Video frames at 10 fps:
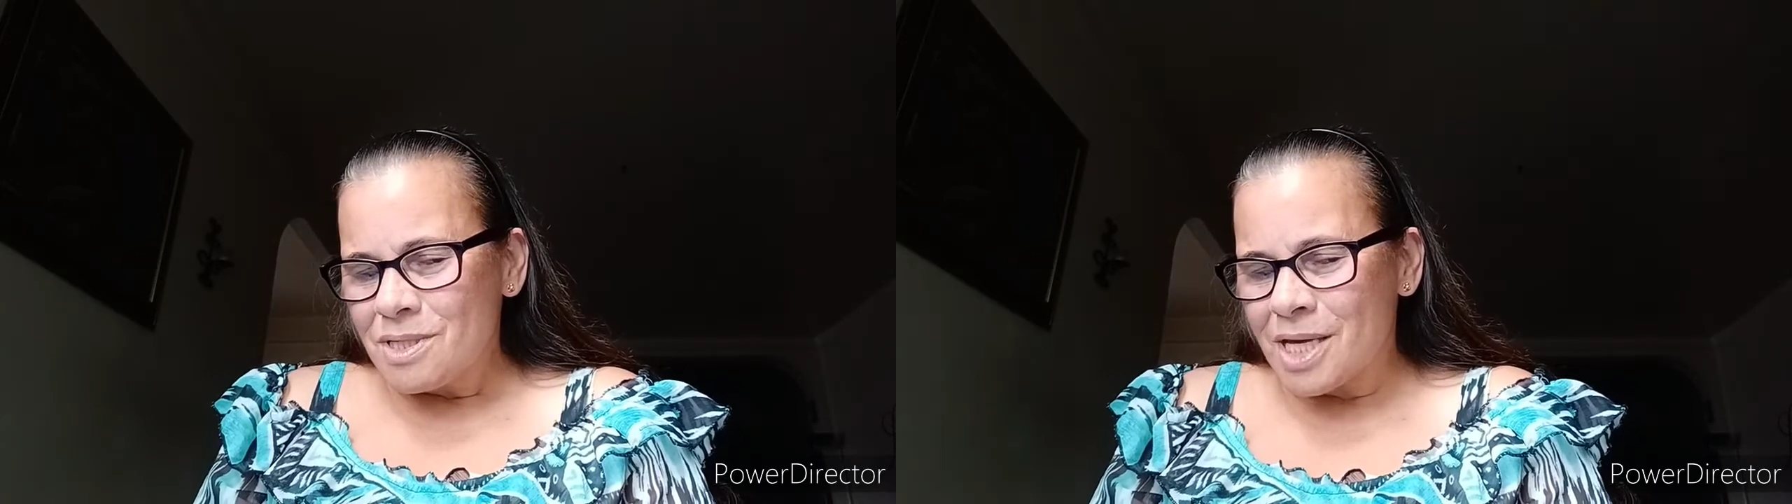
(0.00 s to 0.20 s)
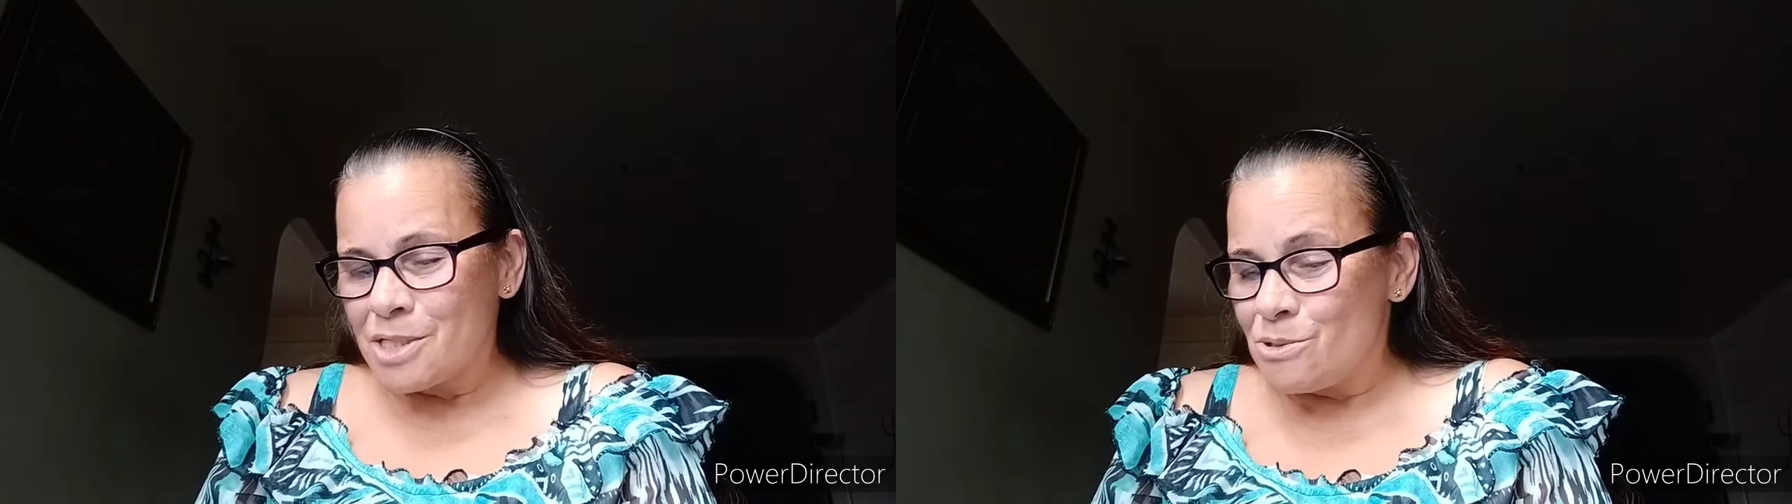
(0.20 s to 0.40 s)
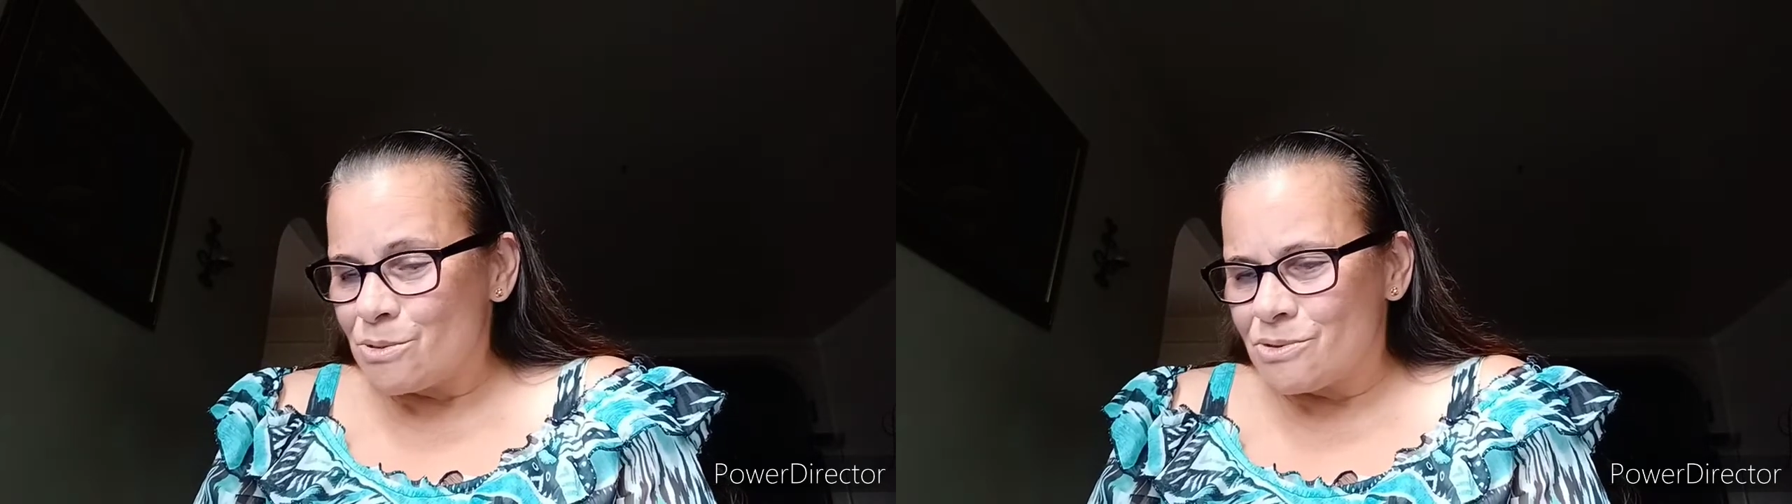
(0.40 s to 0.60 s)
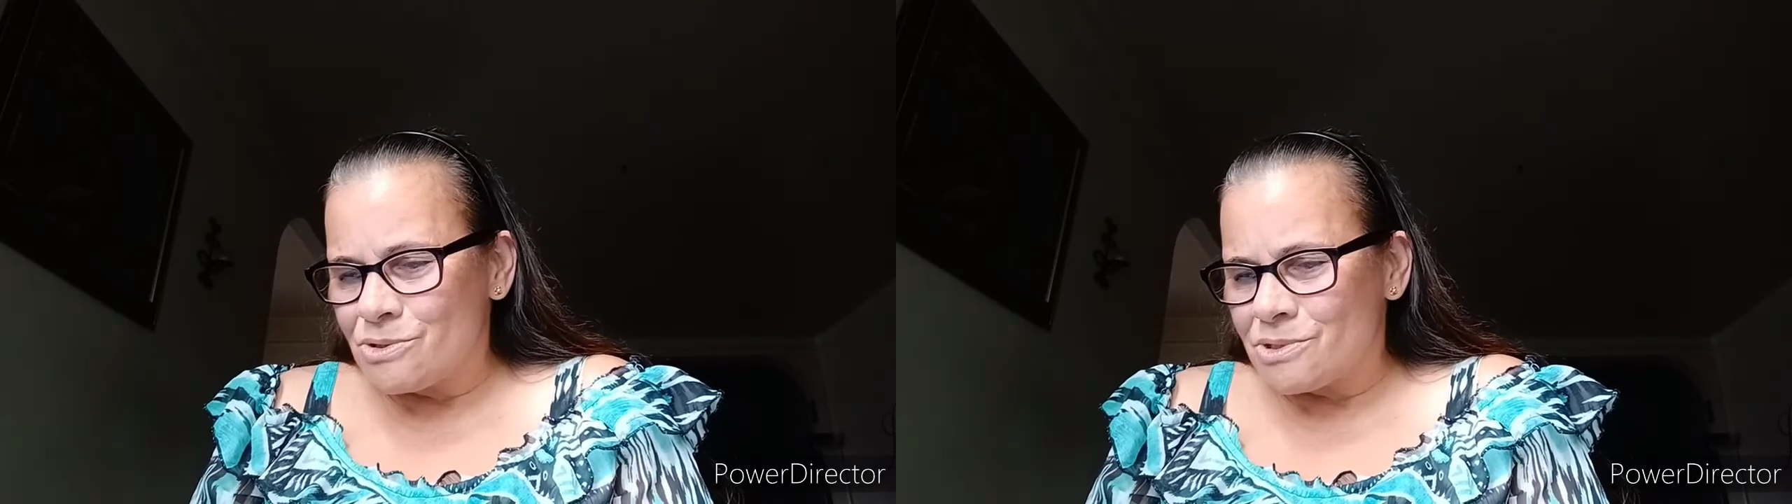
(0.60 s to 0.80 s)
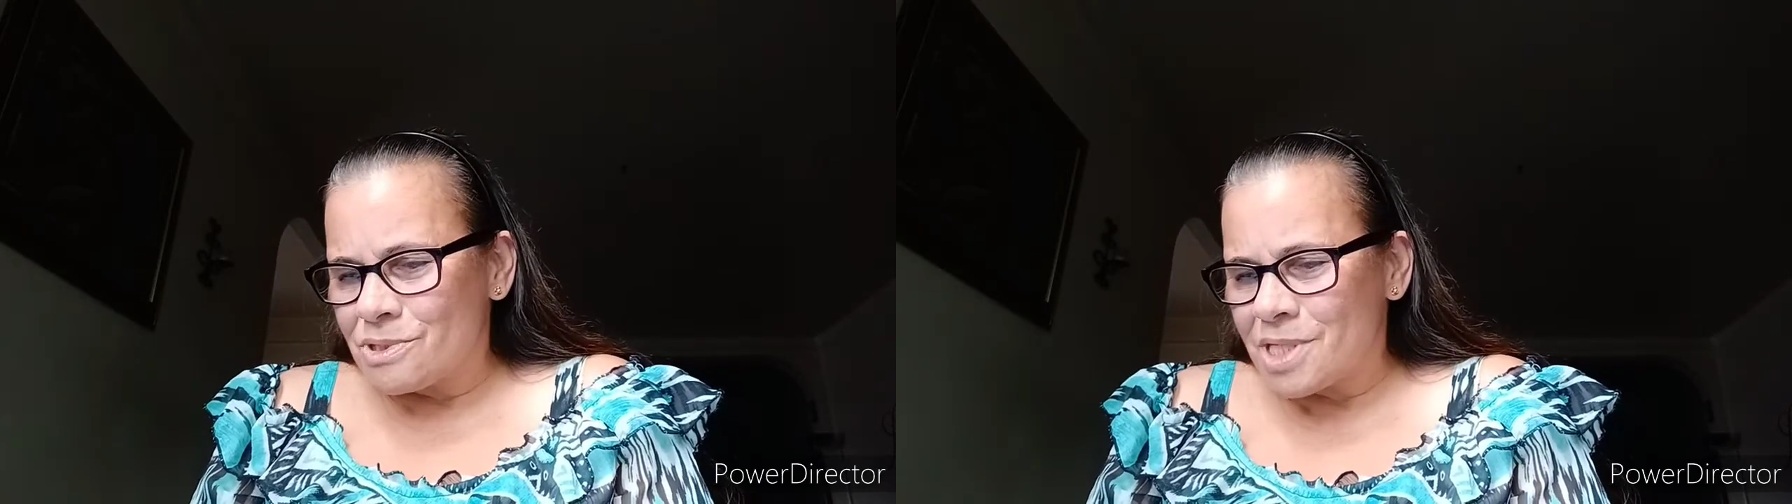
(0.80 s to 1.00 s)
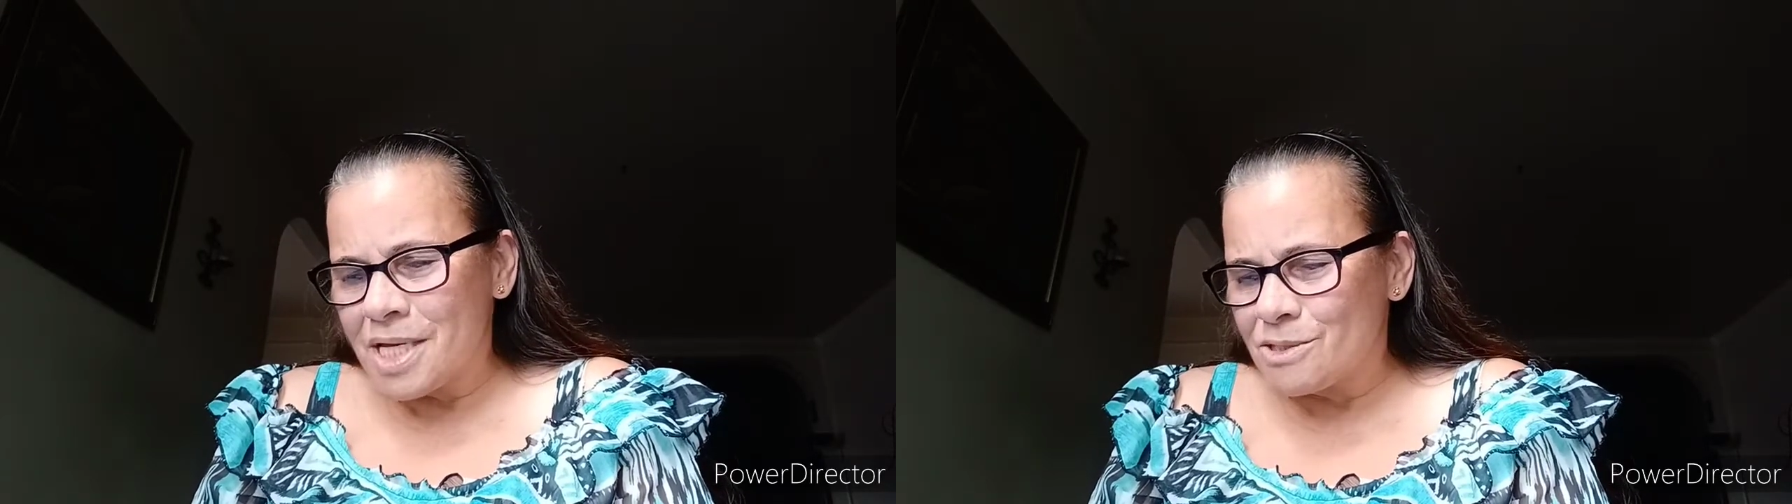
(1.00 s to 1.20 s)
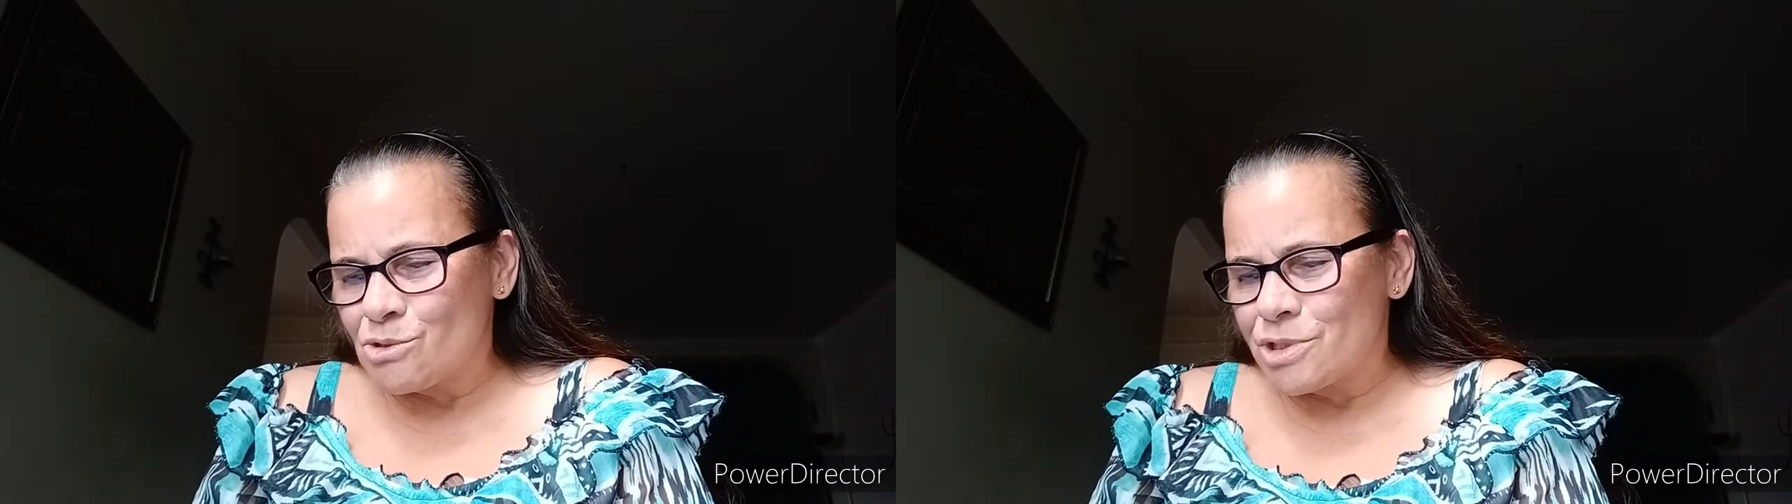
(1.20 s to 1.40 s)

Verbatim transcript: and you can't